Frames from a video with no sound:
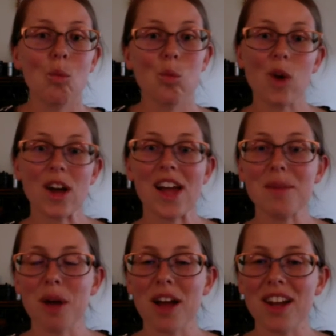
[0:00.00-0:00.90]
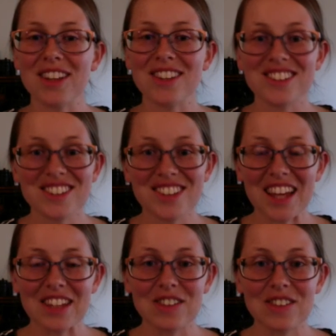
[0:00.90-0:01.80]
What kind of products do you
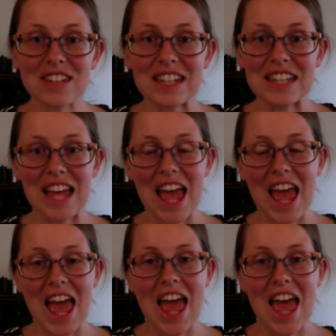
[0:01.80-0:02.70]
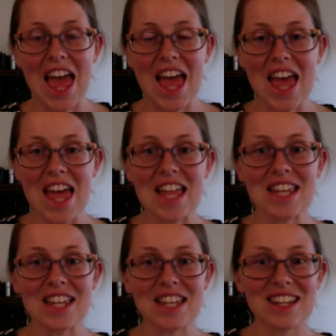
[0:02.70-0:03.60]
like using?
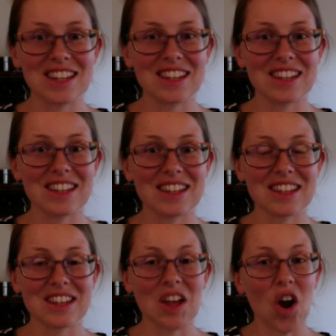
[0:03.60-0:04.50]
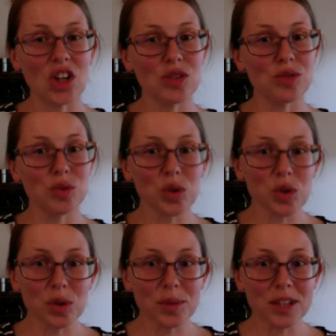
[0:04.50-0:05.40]
And are you
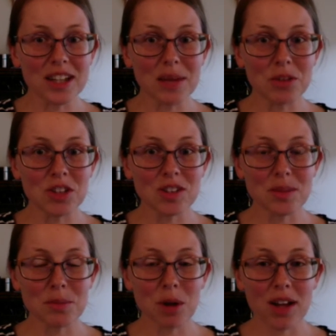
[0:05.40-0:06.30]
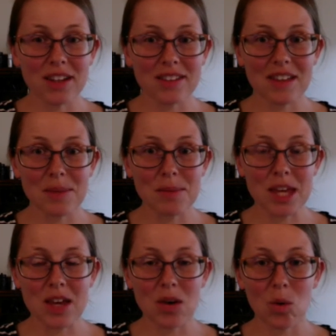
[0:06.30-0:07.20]
frugal when you come to using products like
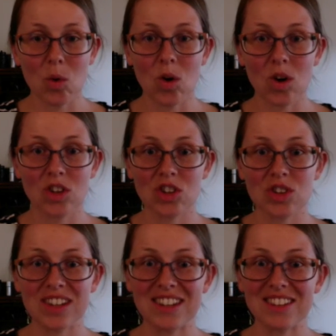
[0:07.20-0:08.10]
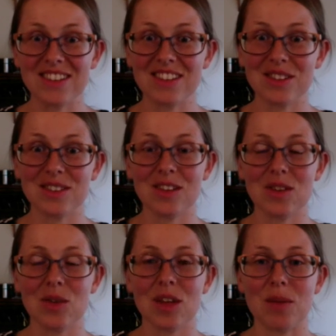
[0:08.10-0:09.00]
me? Or do you tend to use a
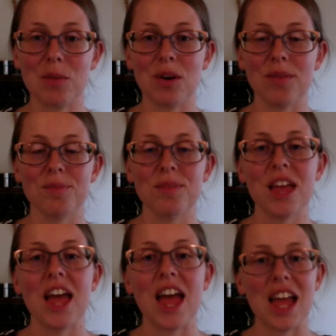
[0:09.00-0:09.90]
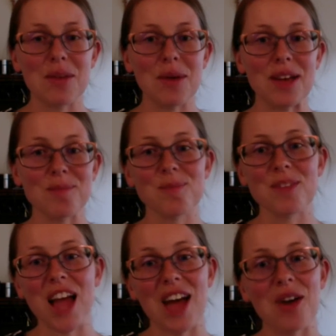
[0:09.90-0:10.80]
whole lot more? Anyway,
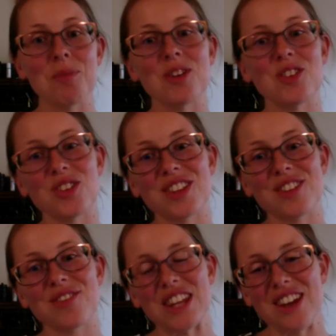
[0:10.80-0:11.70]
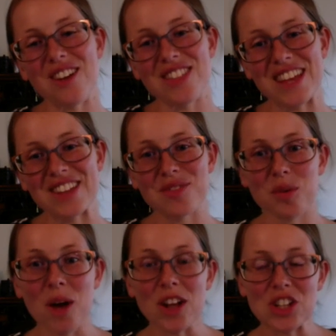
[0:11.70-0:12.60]
I hope you enjoyed this video. Thanks for
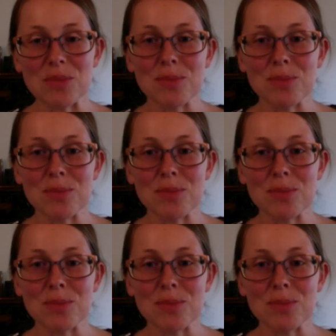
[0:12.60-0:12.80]
watching.